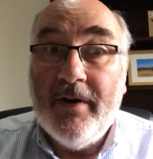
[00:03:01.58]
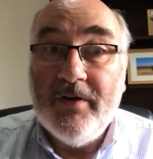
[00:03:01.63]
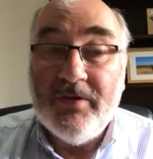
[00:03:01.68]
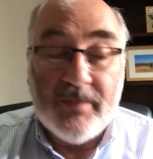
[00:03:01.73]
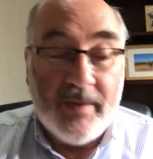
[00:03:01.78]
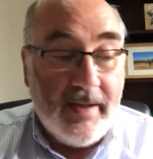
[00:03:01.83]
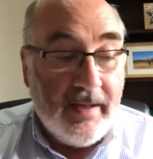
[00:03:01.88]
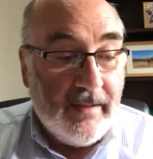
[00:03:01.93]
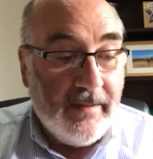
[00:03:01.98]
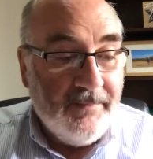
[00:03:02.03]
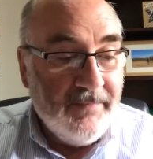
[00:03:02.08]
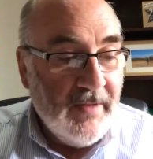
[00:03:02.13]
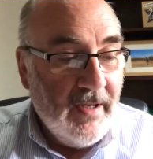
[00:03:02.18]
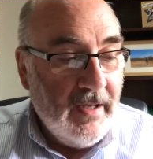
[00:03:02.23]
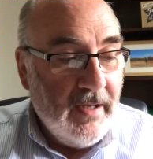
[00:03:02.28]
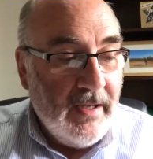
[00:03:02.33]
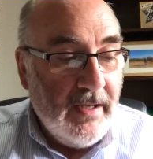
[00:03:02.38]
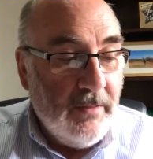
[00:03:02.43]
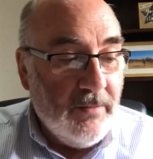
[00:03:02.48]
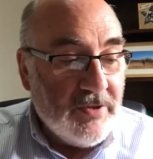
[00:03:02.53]
as well.
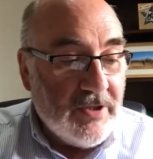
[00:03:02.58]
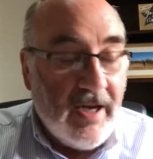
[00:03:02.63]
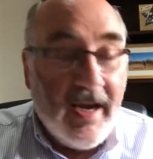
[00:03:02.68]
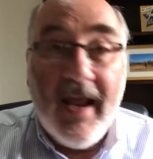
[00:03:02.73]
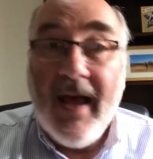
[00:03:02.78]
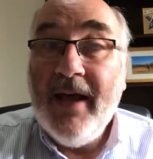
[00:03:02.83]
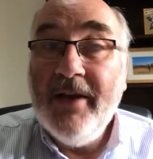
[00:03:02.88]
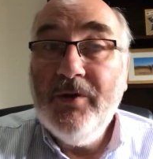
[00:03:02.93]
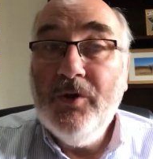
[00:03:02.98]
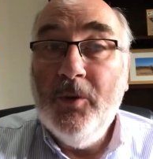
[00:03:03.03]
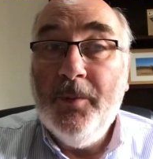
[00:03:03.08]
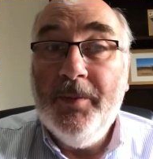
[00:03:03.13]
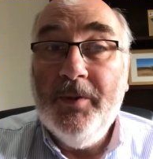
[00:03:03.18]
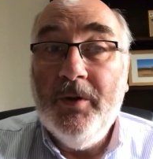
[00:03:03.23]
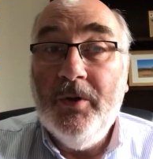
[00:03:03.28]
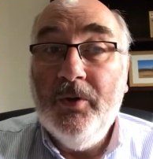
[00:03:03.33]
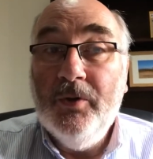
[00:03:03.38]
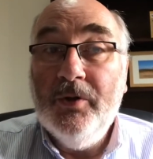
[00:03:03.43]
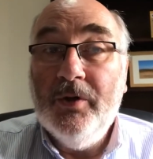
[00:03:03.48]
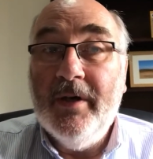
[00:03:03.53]
He was a
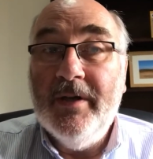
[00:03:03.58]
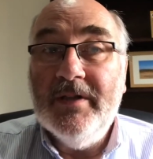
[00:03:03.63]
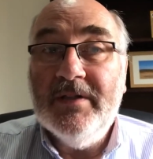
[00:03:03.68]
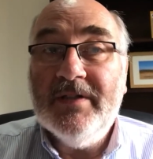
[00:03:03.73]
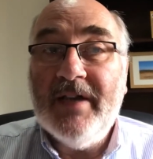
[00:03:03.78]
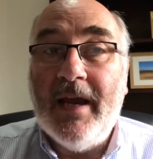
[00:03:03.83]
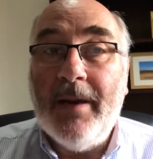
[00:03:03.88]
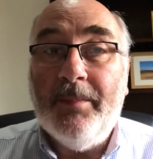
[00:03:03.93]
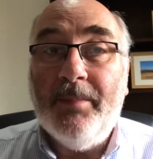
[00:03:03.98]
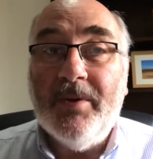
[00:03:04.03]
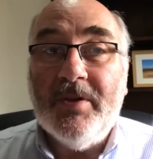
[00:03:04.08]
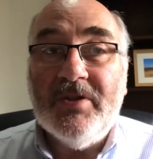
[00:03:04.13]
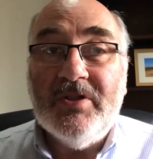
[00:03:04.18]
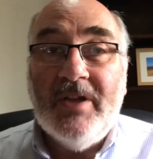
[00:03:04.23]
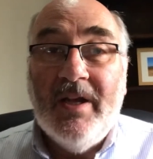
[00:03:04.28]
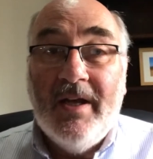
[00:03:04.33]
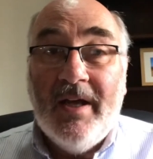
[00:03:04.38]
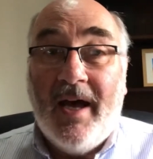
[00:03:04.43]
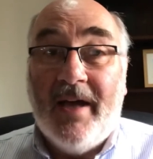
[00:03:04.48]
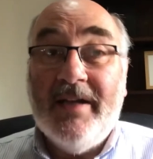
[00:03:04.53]
landowner in
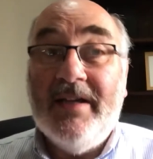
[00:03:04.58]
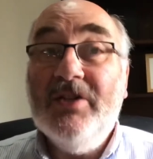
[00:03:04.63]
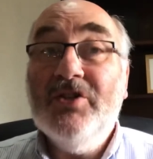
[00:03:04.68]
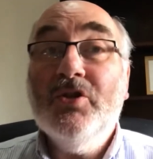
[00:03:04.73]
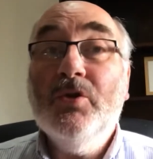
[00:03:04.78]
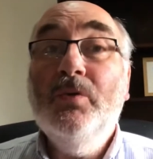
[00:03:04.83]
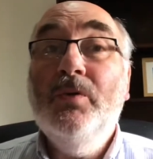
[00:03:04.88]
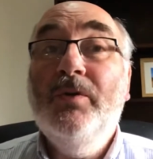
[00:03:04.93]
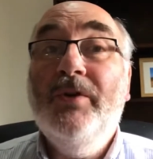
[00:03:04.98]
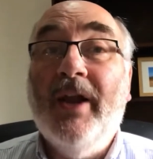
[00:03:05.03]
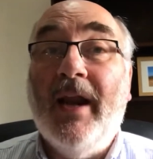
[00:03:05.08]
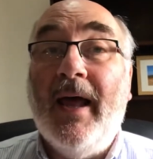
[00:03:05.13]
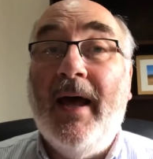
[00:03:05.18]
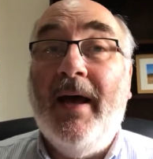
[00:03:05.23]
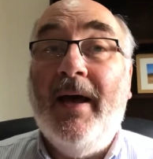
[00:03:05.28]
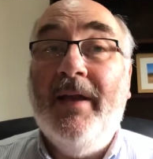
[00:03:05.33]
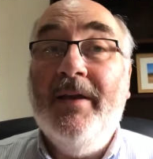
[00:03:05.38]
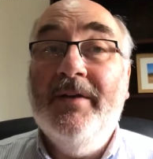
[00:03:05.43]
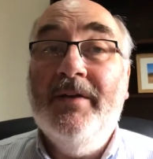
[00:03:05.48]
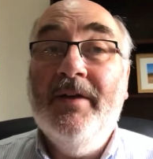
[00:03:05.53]
Cyprus, and he sold the
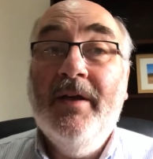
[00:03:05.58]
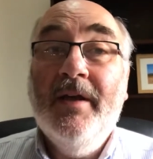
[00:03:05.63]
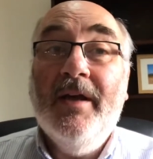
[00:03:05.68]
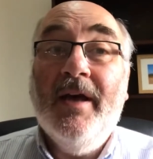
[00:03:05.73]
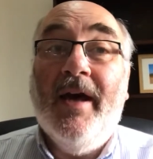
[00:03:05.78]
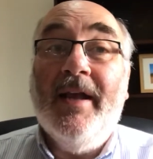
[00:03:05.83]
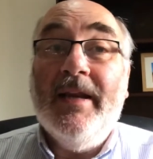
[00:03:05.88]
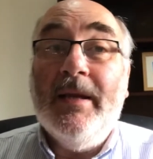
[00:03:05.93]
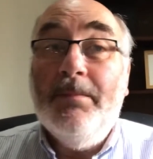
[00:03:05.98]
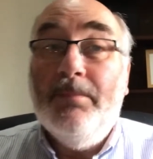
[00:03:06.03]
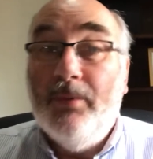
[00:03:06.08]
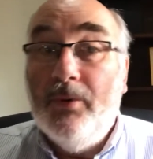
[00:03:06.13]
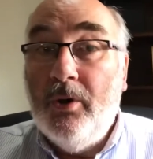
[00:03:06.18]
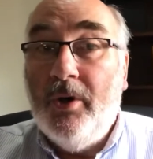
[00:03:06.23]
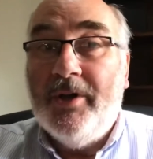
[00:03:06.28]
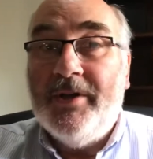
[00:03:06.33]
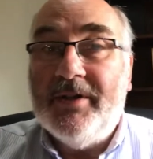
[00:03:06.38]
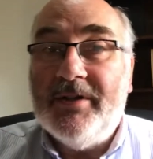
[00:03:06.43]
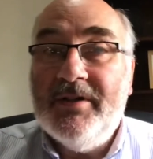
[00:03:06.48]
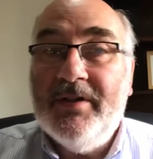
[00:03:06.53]
land and he
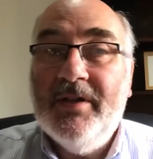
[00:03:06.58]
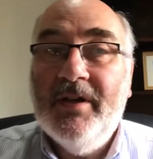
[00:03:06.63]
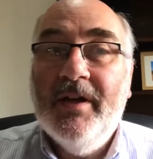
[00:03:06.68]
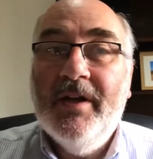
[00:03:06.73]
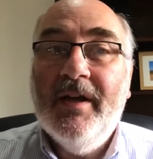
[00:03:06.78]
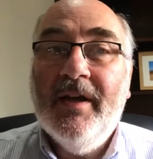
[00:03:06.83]
brought it